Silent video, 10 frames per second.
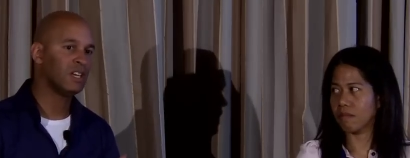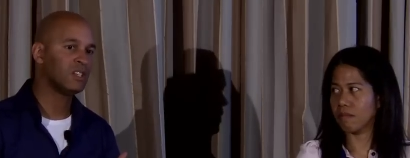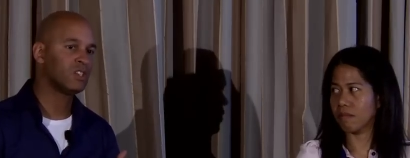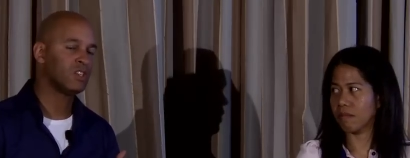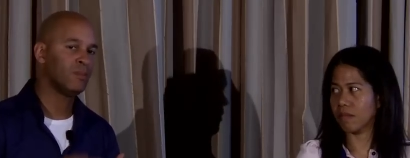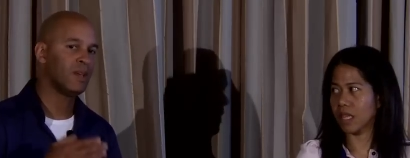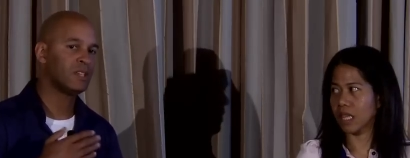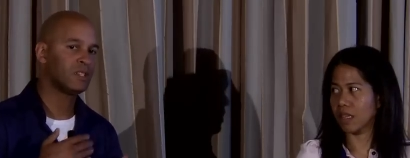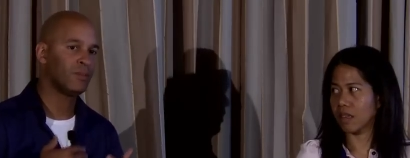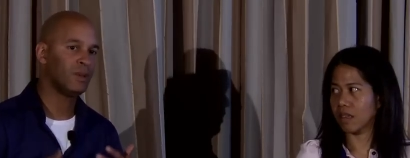Speaker 1: is she
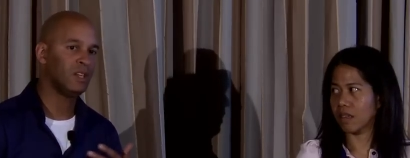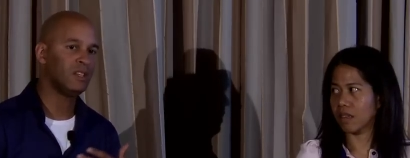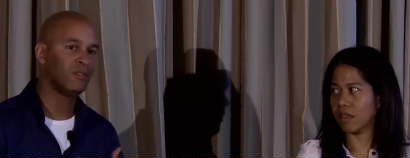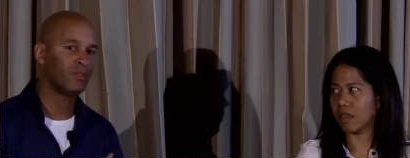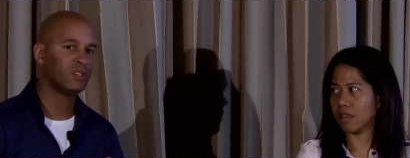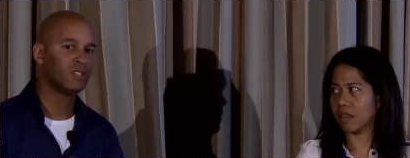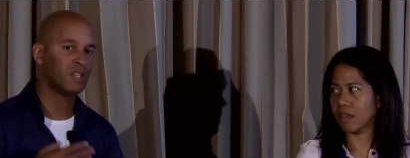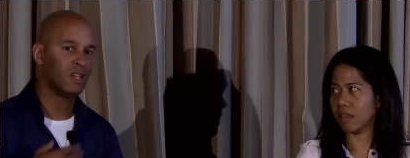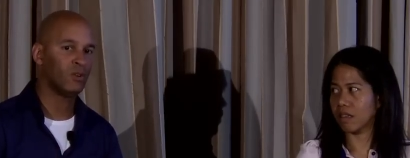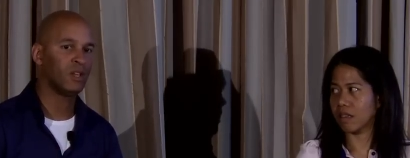makes somebody different
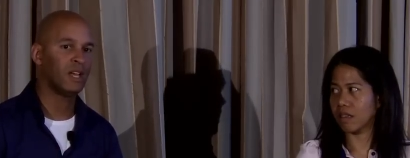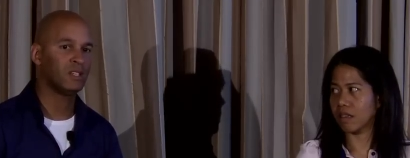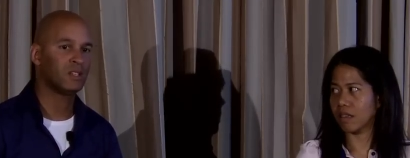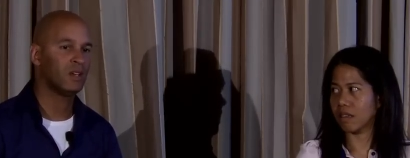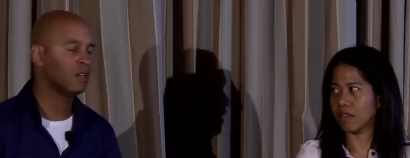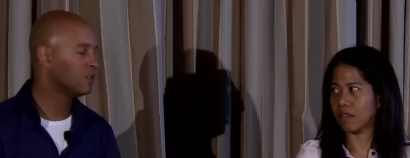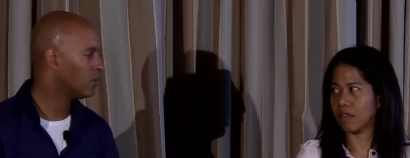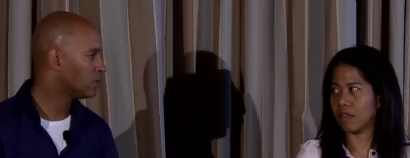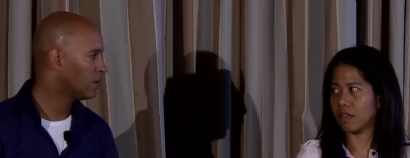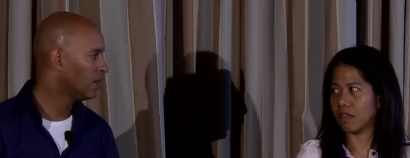in her life. Uh,
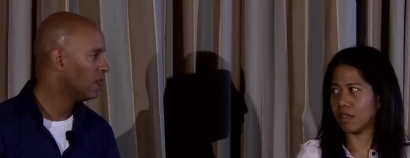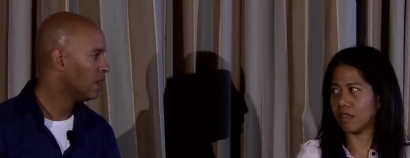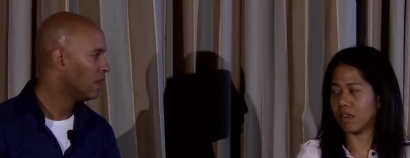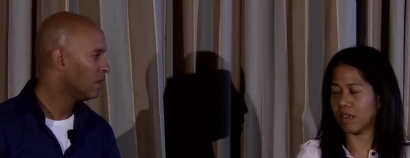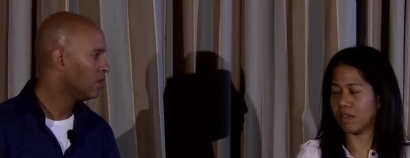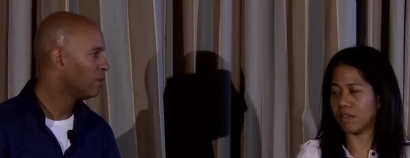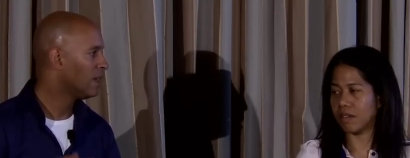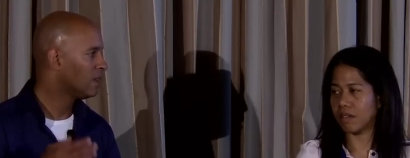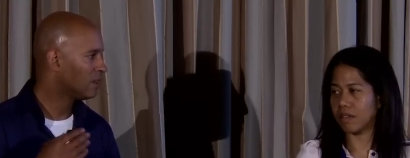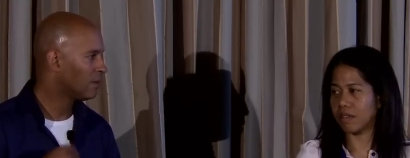no, sorry. You
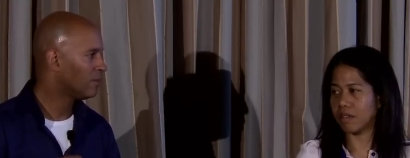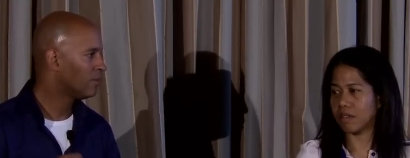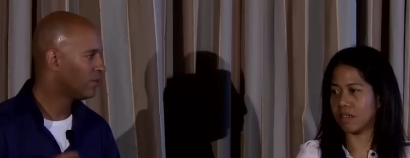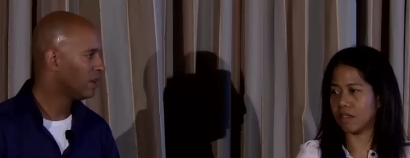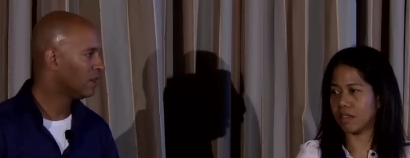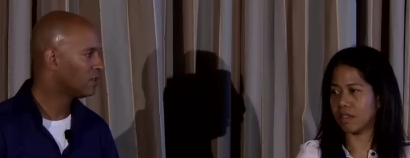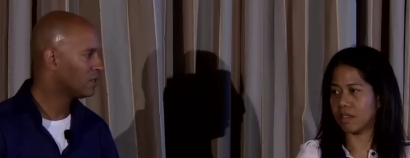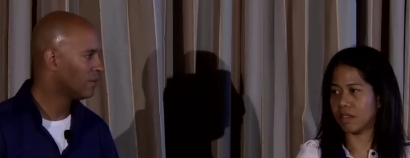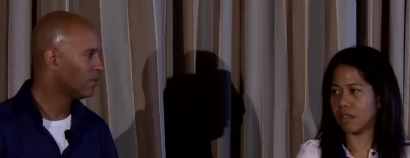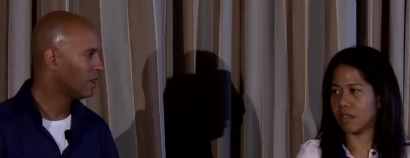make them feel
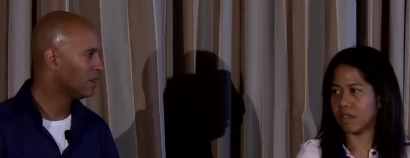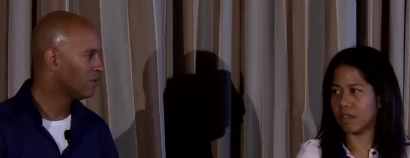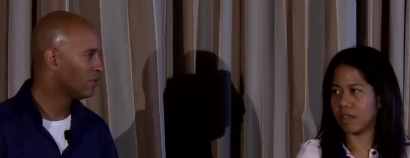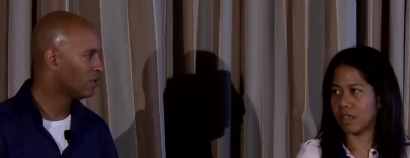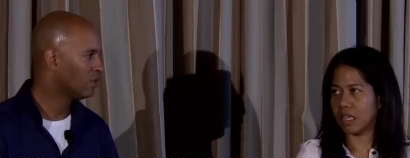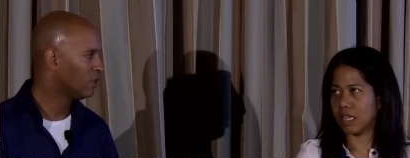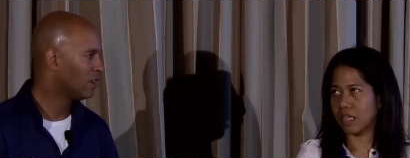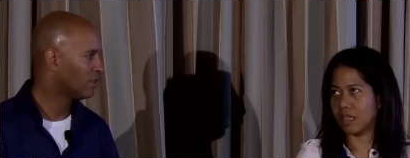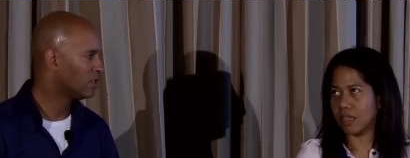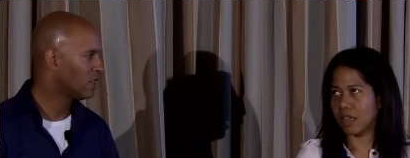something different in their
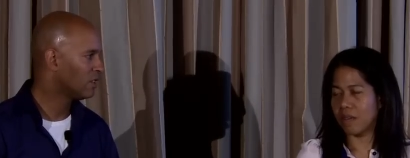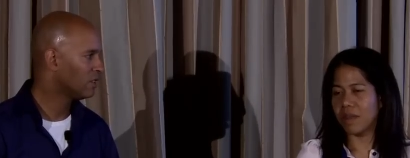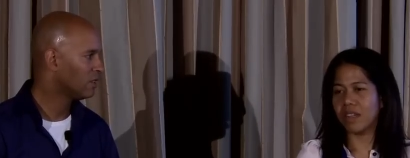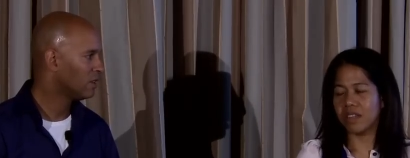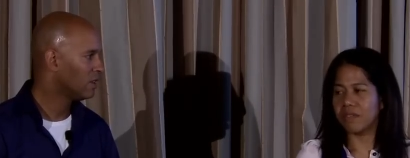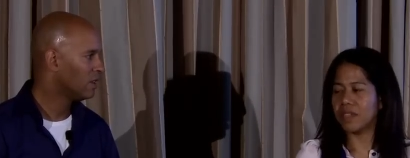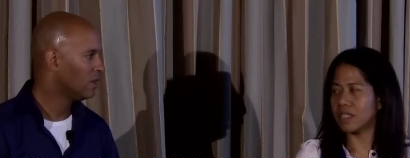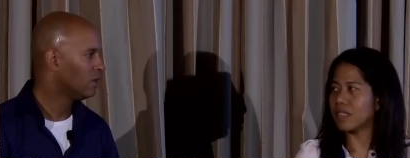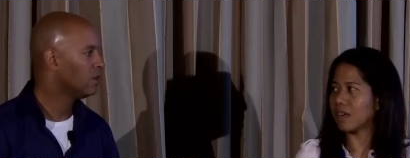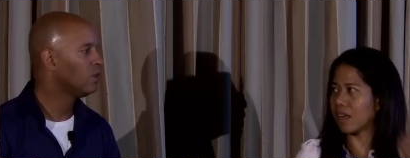life. Is
Speaker 2: that I it? made a
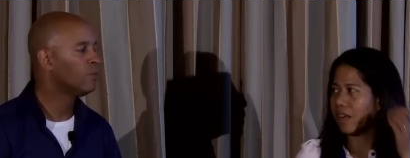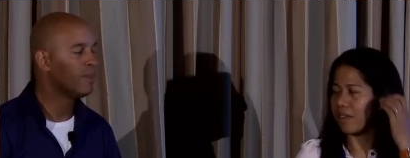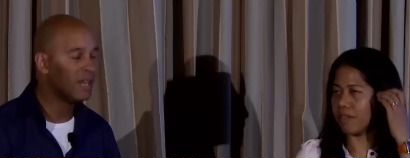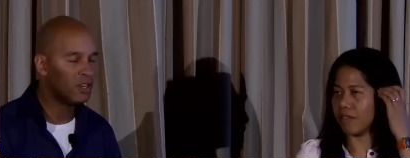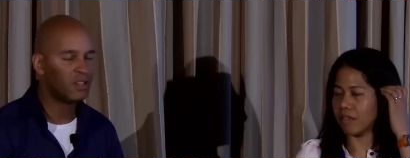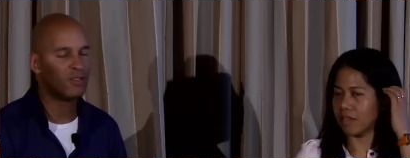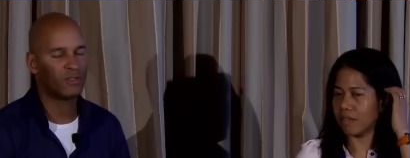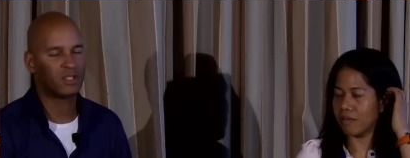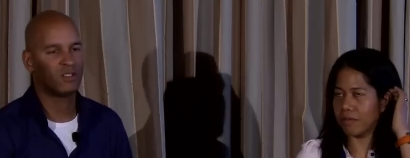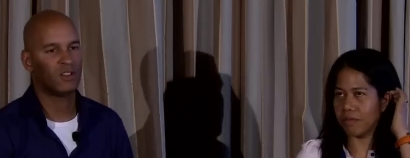difference in
Speaker 1: their you life. You made a
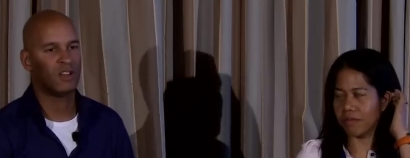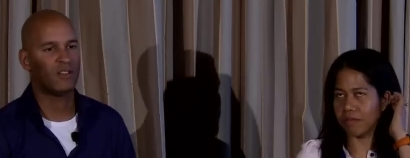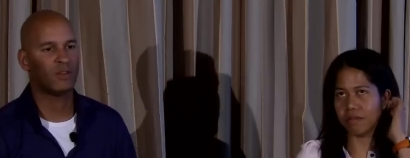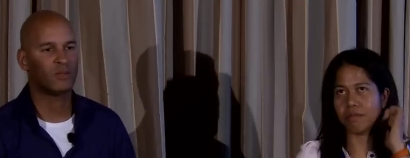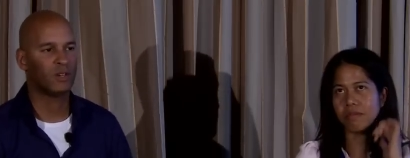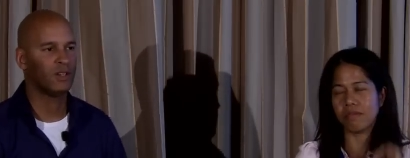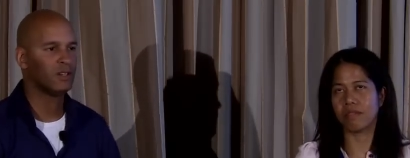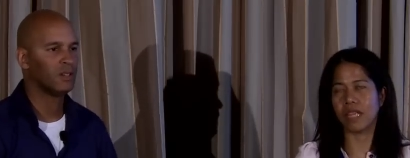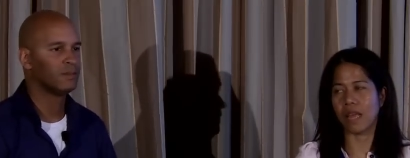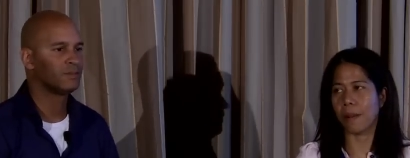difference in their life. I'm sorry.
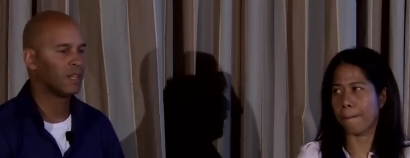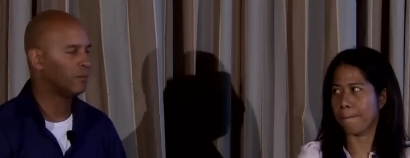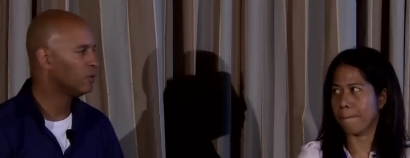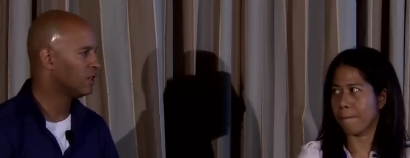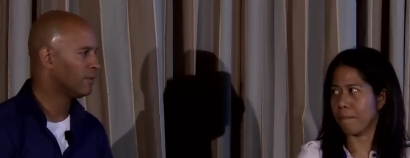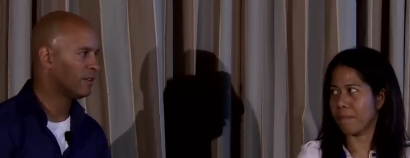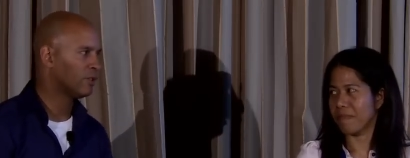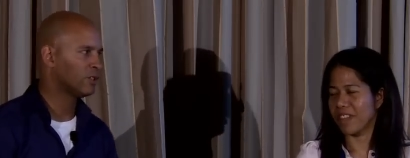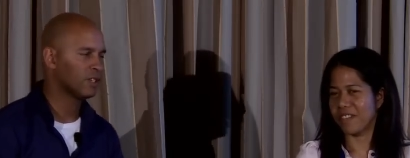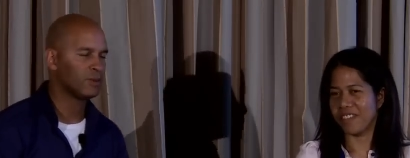I'm losing my
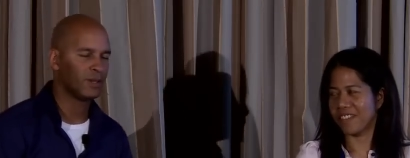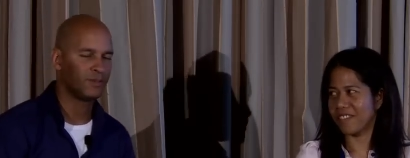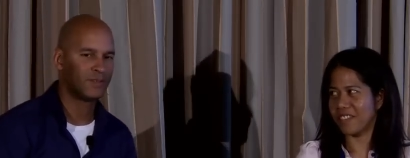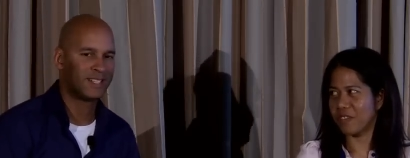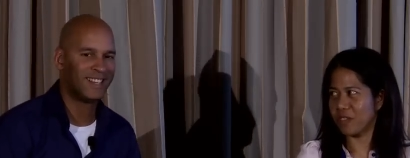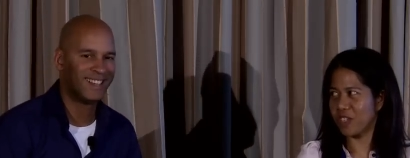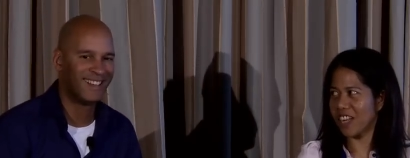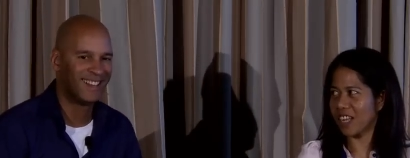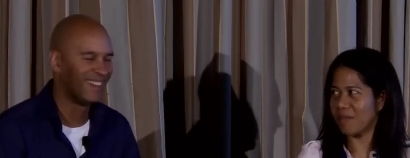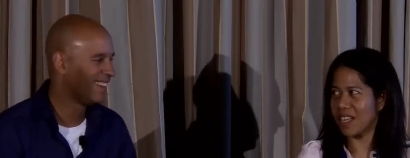voice. That's fine. So
Speaker 2: would you
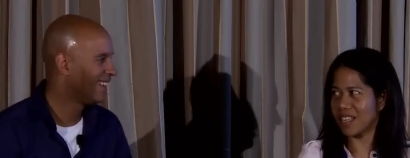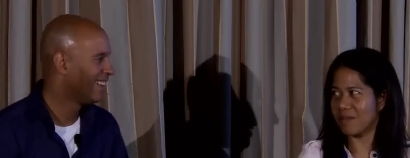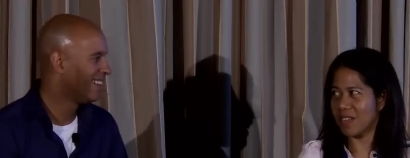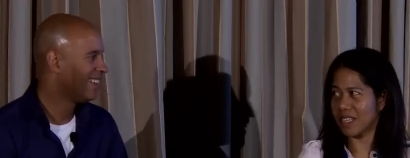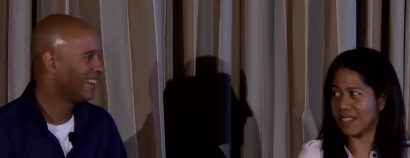like me to give you an